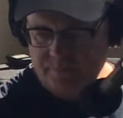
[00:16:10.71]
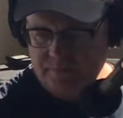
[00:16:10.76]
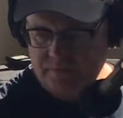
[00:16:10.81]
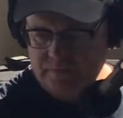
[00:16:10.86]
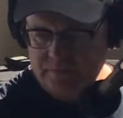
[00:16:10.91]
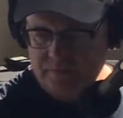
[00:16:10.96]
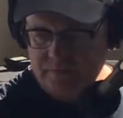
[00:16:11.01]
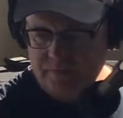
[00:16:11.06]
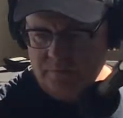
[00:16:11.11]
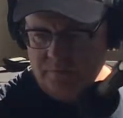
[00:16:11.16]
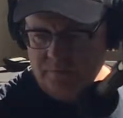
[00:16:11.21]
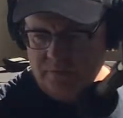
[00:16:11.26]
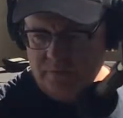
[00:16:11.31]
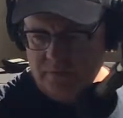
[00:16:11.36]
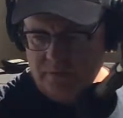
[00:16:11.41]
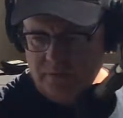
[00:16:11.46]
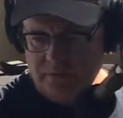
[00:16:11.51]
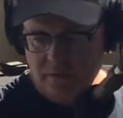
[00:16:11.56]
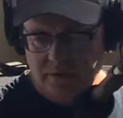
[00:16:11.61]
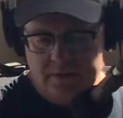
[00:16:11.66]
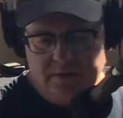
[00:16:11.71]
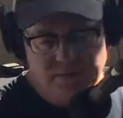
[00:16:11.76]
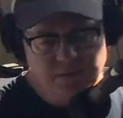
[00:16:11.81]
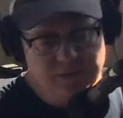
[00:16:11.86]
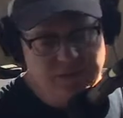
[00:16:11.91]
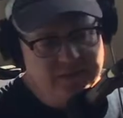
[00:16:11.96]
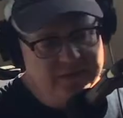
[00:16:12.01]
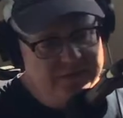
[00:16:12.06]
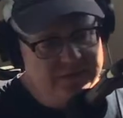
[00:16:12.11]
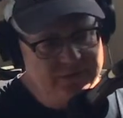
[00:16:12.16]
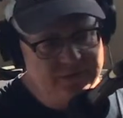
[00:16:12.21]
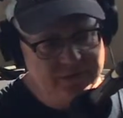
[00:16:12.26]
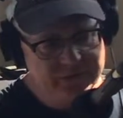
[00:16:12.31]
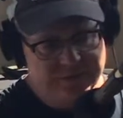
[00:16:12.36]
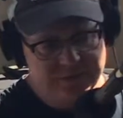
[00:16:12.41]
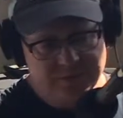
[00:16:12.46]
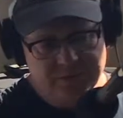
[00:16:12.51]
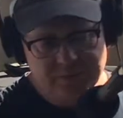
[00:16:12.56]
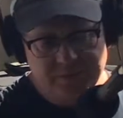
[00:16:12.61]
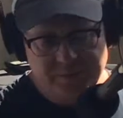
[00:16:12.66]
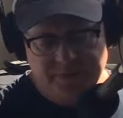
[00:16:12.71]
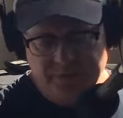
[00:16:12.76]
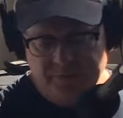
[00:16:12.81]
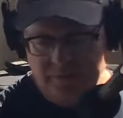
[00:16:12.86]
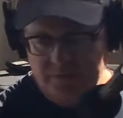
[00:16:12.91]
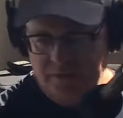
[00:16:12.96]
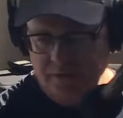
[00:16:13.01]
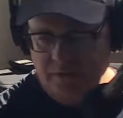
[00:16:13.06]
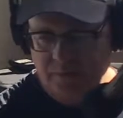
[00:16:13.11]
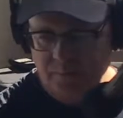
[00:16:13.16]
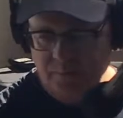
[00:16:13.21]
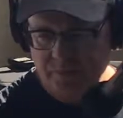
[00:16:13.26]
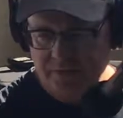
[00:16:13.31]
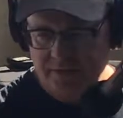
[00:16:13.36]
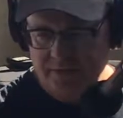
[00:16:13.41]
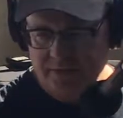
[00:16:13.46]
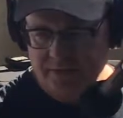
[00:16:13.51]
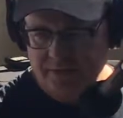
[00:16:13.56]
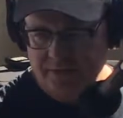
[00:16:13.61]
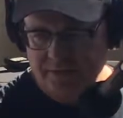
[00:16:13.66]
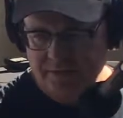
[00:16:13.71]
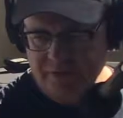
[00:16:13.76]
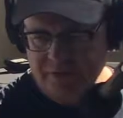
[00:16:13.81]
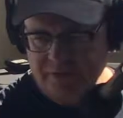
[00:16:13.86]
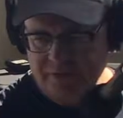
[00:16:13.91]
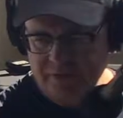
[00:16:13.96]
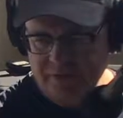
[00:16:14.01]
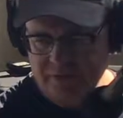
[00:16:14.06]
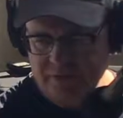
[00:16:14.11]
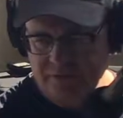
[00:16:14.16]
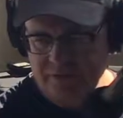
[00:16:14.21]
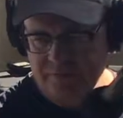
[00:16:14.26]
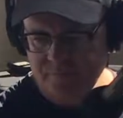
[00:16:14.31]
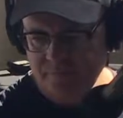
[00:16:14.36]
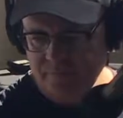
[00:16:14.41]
So, like, well, this guy's one of the best guitar players that ever lived, so.